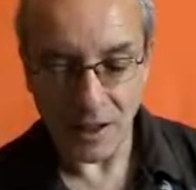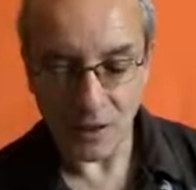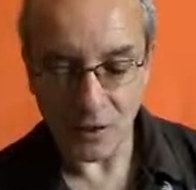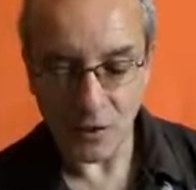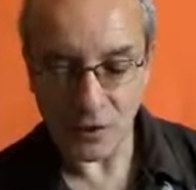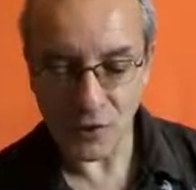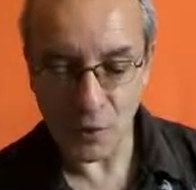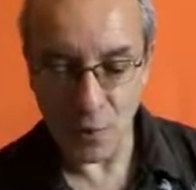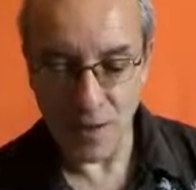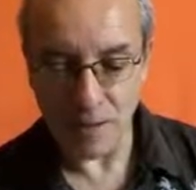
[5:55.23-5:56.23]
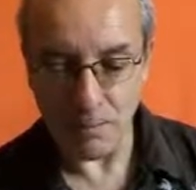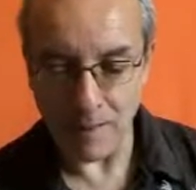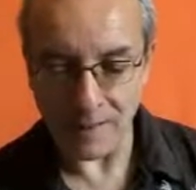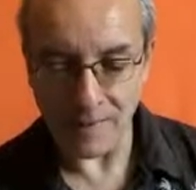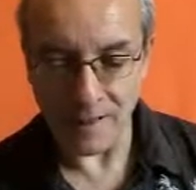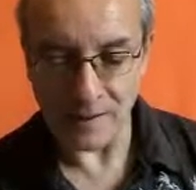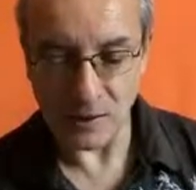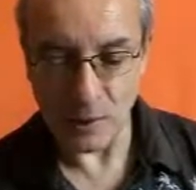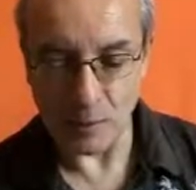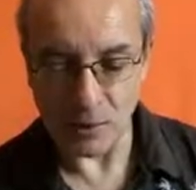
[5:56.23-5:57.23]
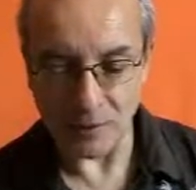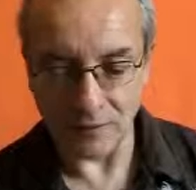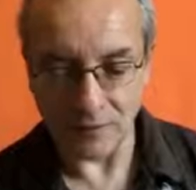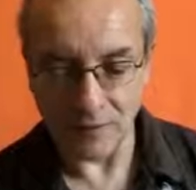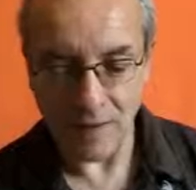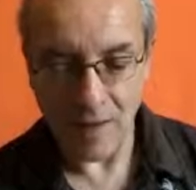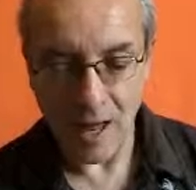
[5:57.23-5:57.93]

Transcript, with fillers: is not swayed by sense objects.